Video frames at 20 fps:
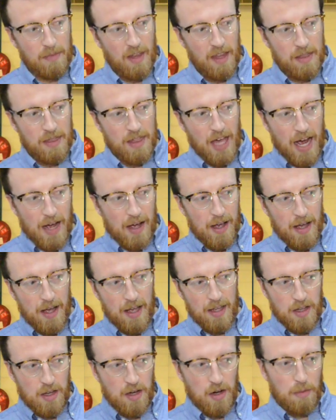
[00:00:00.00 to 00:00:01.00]
That
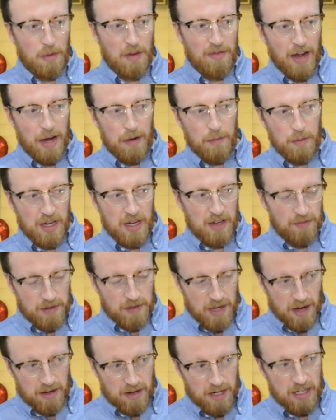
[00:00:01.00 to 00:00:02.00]
we've
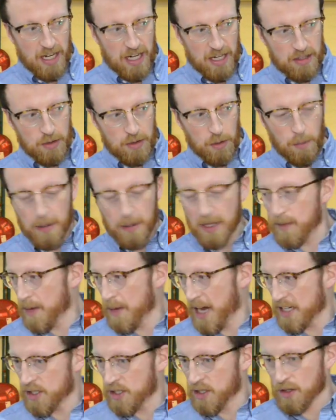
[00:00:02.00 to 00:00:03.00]
narrowed it down to a build
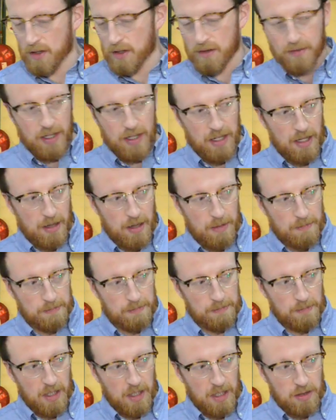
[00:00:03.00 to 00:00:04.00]
batch of
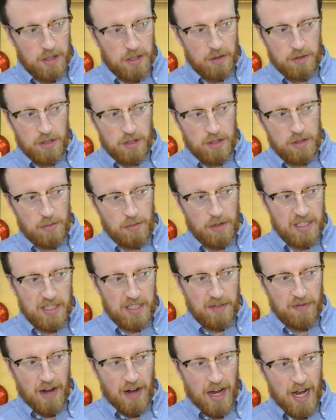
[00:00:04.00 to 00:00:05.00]

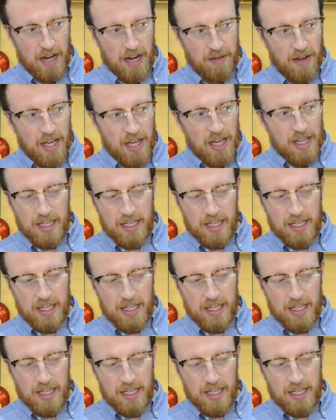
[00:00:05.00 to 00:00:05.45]
225.